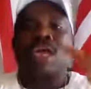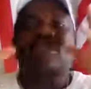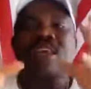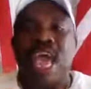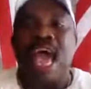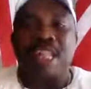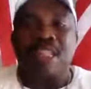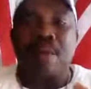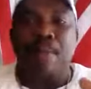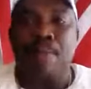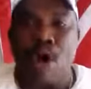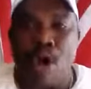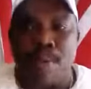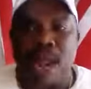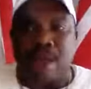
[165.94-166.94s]
They are the
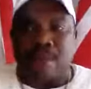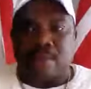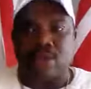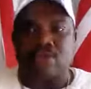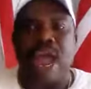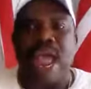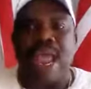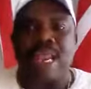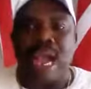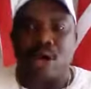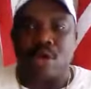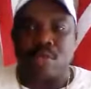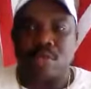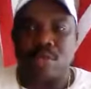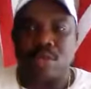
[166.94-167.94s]
problem right
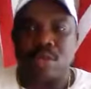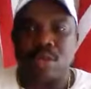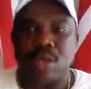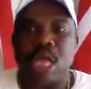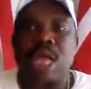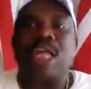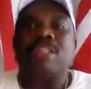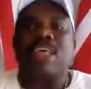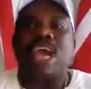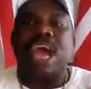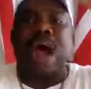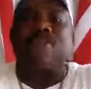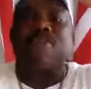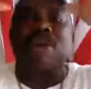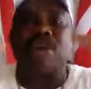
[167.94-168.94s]
now. They
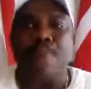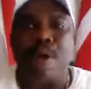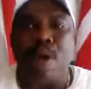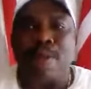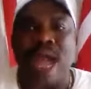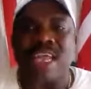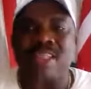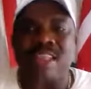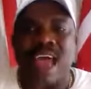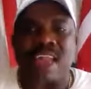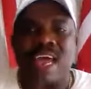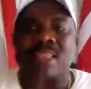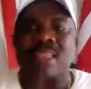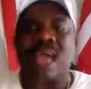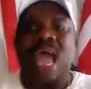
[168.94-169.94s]
have crippled my
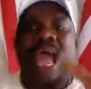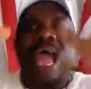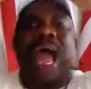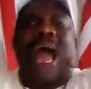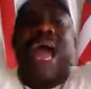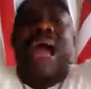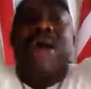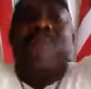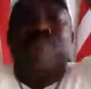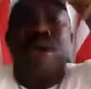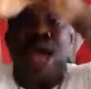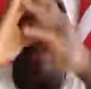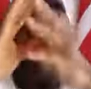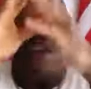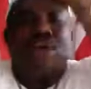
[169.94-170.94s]
internet. I have
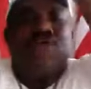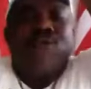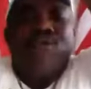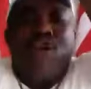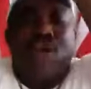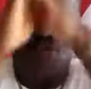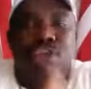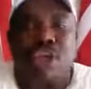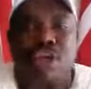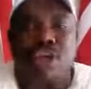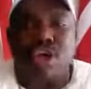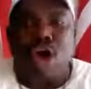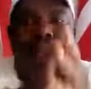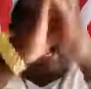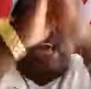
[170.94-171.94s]
made Facebook to
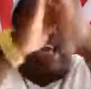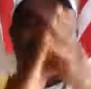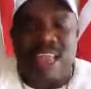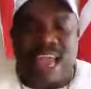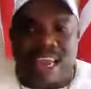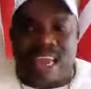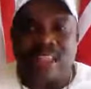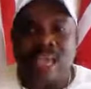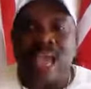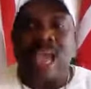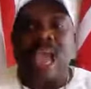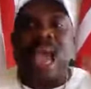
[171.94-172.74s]
secure my internet.